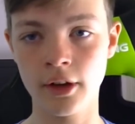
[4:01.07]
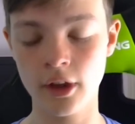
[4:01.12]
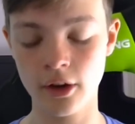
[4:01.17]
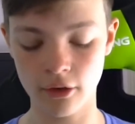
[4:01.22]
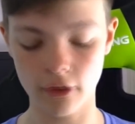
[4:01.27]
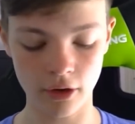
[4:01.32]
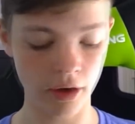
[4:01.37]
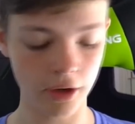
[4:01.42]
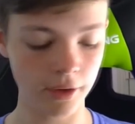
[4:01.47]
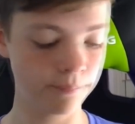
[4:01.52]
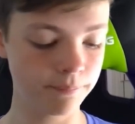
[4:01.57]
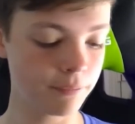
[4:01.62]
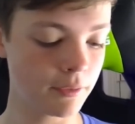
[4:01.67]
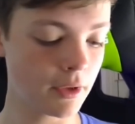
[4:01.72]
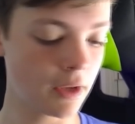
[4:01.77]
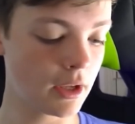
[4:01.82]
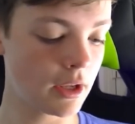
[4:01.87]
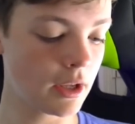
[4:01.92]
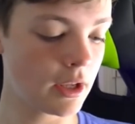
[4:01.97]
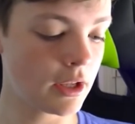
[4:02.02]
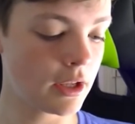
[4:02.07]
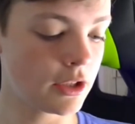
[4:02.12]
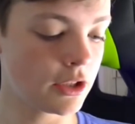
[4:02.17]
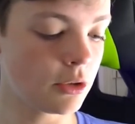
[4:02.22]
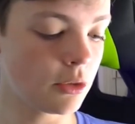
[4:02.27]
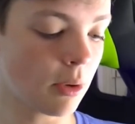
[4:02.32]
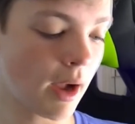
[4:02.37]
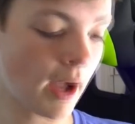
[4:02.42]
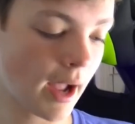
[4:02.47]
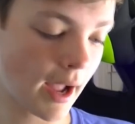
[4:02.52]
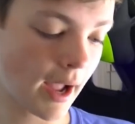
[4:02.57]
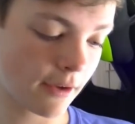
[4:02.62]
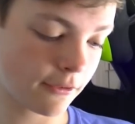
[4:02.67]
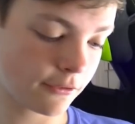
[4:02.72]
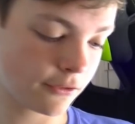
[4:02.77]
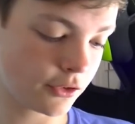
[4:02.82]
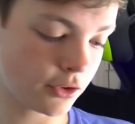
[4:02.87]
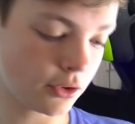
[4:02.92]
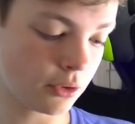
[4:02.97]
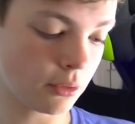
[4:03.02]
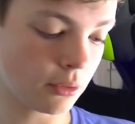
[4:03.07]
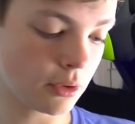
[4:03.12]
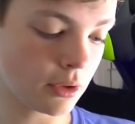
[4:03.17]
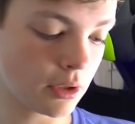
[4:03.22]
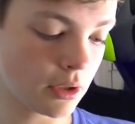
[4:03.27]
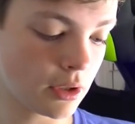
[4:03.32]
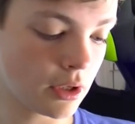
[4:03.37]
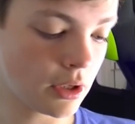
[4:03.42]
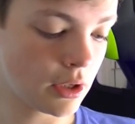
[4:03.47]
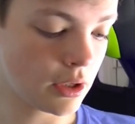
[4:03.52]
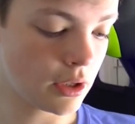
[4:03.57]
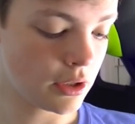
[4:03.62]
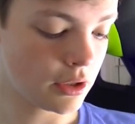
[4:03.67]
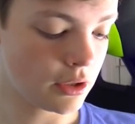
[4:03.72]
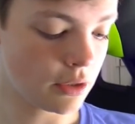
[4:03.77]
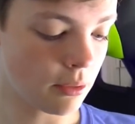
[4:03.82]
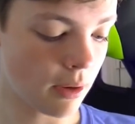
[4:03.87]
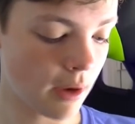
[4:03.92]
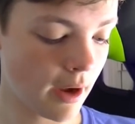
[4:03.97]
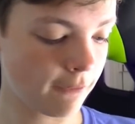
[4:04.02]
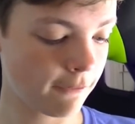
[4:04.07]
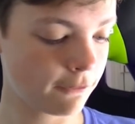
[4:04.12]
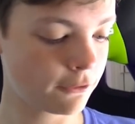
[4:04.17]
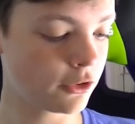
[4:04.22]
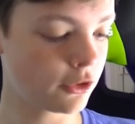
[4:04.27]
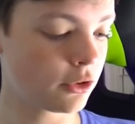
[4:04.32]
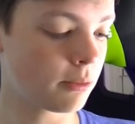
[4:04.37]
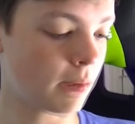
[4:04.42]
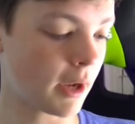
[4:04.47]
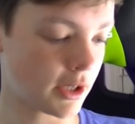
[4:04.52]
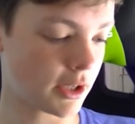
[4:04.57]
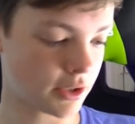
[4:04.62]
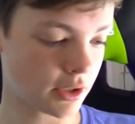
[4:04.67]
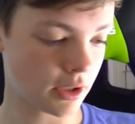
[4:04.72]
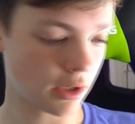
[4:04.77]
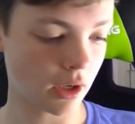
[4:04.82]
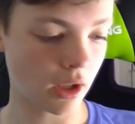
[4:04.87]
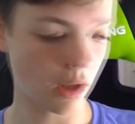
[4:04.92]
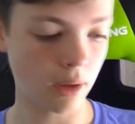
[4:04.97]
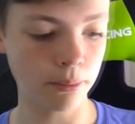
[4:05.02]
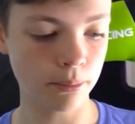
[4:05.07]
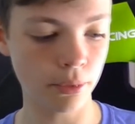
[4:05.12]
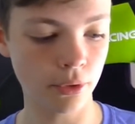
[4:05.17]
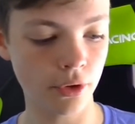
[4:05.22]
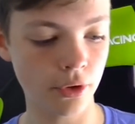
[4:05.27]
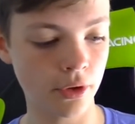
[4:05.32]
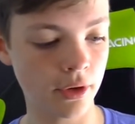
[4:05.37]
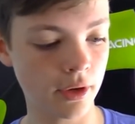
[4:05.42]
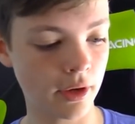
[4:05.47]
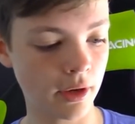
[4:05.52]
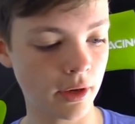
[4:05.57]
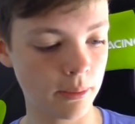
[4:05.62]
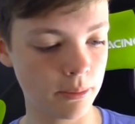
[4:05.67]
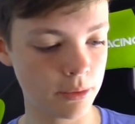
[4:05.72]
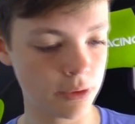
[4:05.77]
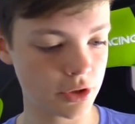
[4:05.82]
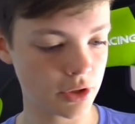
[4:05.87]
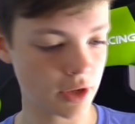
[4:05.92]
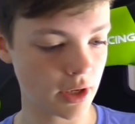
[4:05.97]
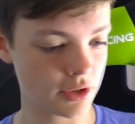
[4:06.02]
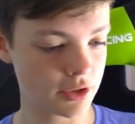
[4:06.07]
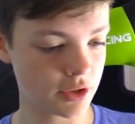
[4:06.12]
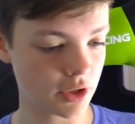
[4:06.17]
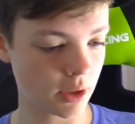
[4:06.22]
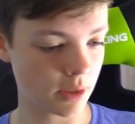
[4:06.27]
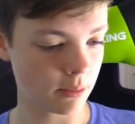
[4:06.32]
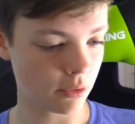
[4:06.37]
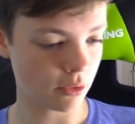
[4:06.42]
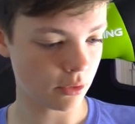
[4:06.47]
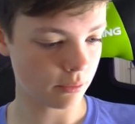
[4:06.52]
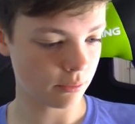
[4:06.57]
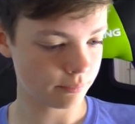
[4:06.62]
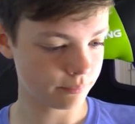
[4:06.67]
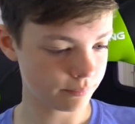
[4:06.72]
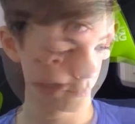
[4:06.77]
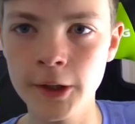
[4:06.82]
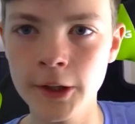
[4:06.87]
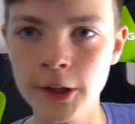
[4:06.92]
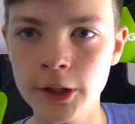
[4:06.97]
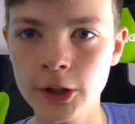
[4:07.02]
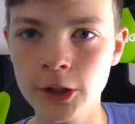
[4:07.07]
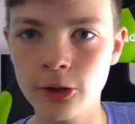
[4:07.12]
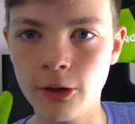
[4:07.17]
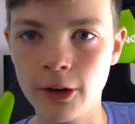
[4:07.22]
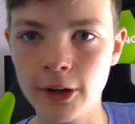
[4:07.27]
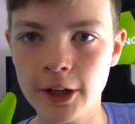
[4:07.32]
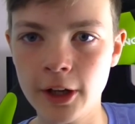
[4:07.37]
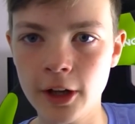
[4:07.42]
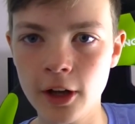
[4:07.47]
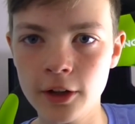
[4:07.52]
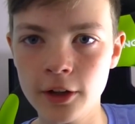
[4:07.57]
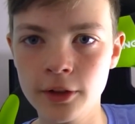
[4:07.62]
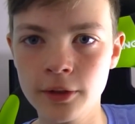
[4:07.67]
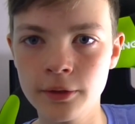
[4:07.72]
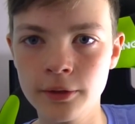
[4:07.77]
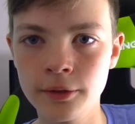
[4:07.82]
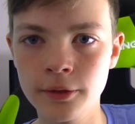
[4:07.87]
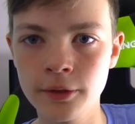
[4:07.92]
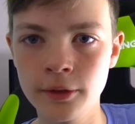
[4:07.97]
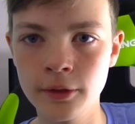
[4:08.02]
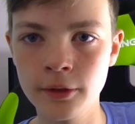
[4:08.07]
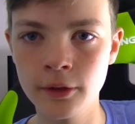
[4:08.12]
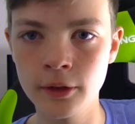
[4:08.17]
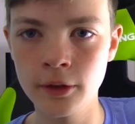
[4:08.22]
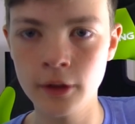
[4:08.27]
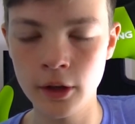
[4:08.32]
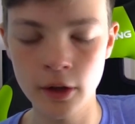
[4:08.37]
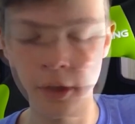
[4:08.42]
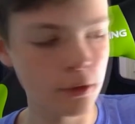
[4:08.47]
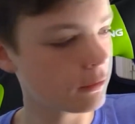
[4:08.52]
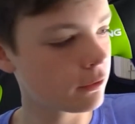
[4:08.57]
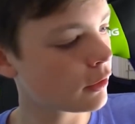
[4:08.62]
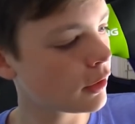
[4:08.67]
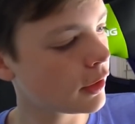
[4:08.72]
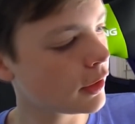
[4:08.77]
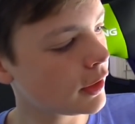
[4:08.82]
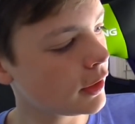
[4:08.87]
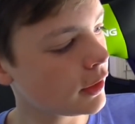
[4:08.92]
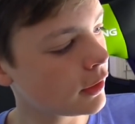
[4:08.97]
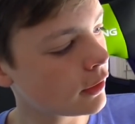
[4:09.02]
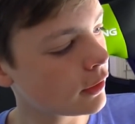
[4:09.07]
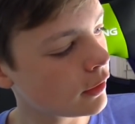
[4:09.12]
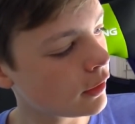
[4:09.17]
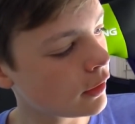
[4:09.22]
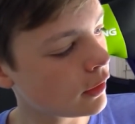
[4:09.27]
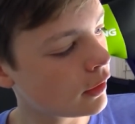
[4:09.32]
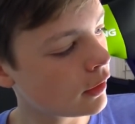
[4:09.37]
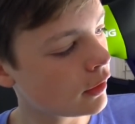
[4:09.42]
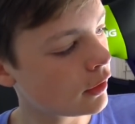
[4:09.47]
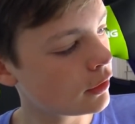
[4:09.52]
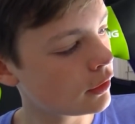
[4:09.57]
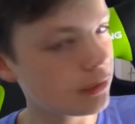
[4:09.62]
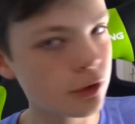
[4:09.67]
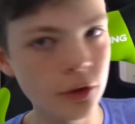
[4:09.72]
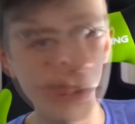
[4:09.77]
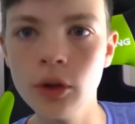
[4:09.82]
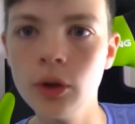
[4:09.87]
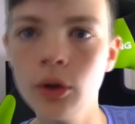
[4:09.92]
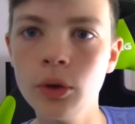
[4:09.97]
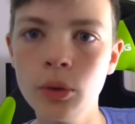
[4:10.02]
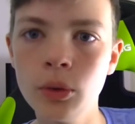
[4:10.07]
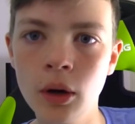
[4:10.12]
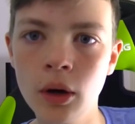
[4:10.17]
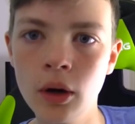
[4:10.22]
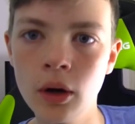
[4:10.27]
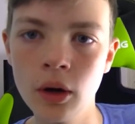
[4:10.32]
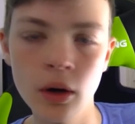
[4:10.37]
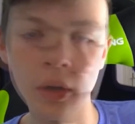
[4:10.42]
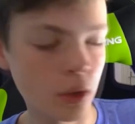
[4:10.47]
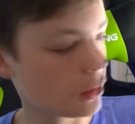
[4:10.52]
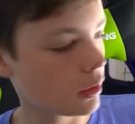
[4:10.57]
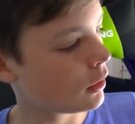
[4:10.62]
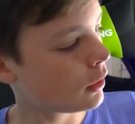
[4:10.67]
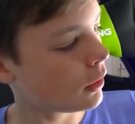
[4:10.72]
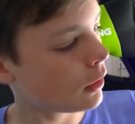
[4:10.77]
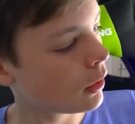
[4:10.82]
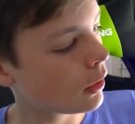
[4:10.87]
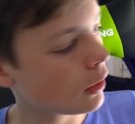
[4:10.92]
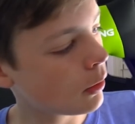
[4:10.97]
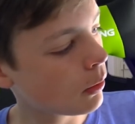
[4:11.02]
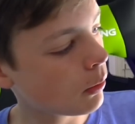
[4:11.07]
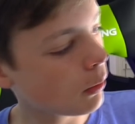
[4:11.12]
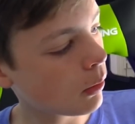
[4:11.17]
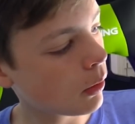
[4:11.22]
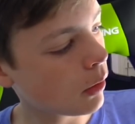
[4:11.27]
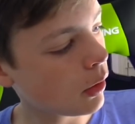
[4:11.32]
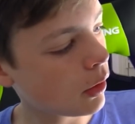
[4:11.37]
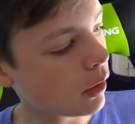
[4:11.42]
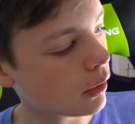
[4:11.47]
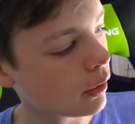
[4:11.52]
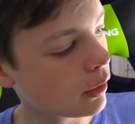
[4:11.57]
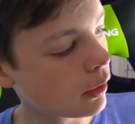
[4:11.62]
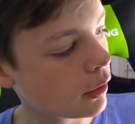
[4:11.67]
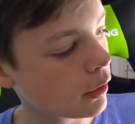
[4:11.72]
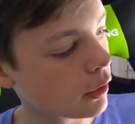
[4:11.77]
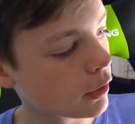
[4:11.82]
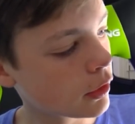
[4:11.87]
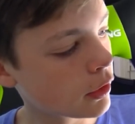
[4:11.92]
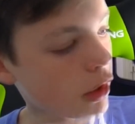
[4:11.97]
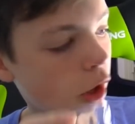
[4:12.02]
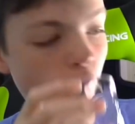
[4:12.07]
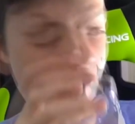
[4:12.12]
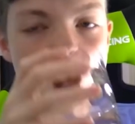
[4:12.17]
right, you have to smash that like button. Now let me just get a timer up. You ready, guys? 3, 2, 1, go.